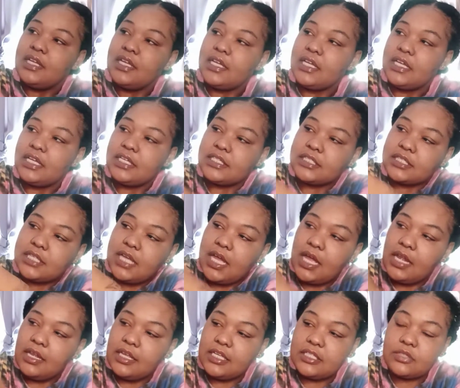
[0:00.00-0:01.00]
Its
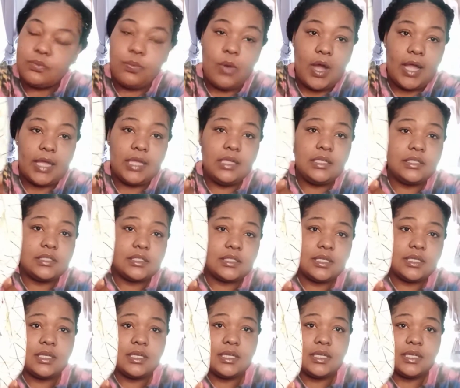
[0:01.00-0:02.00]
color is white.
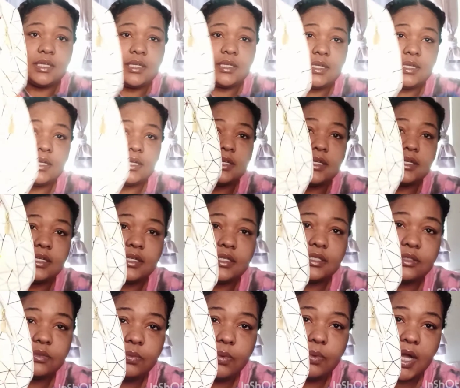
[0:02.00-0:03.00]

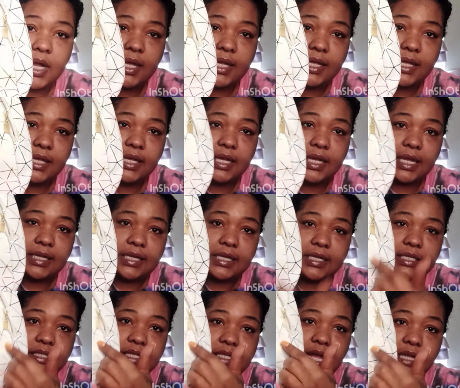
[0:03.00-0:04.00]
It's white. And then
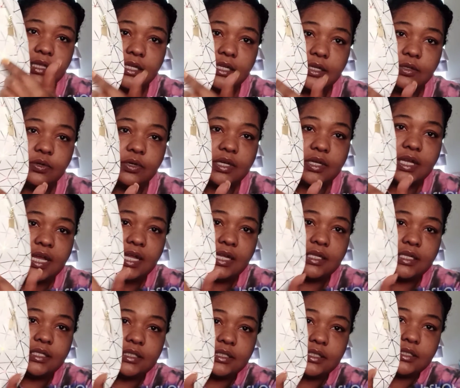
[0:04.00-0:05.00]
it's got the little
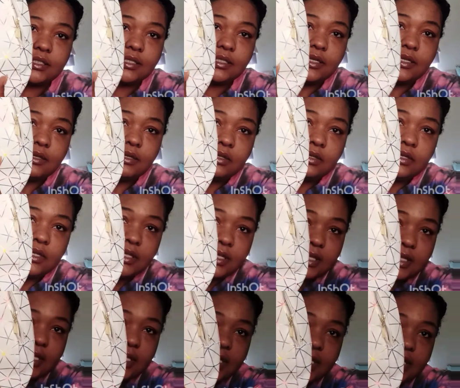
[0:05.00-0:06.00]
colors
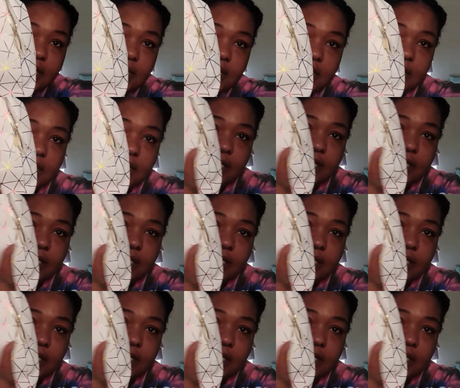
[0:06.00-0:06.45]
in it.